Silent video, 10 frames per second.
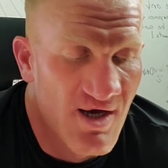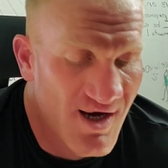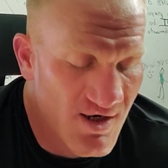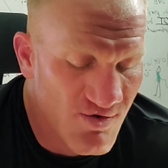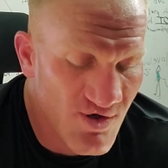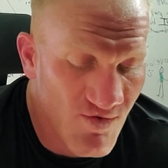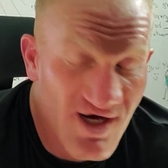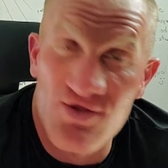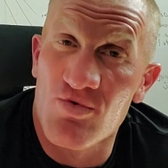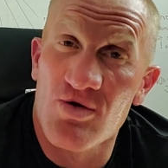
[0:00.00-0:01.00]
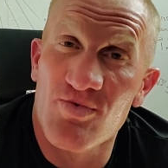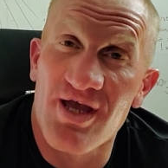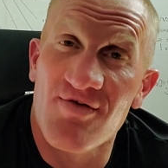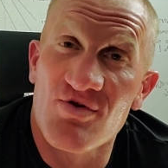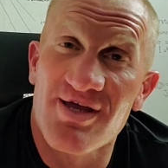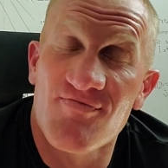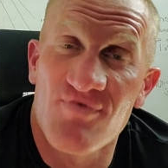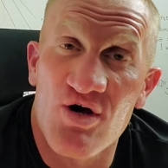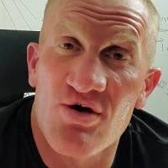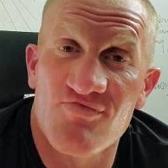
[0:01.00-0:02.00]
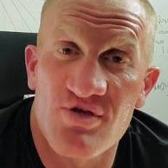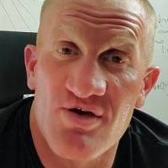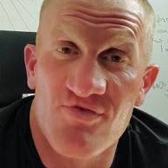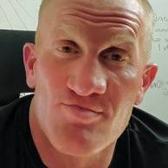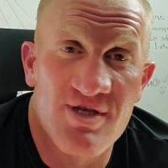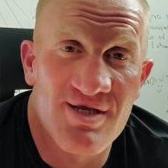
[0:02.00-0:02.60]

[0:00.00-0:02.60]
I don't know why in the world we ever involved government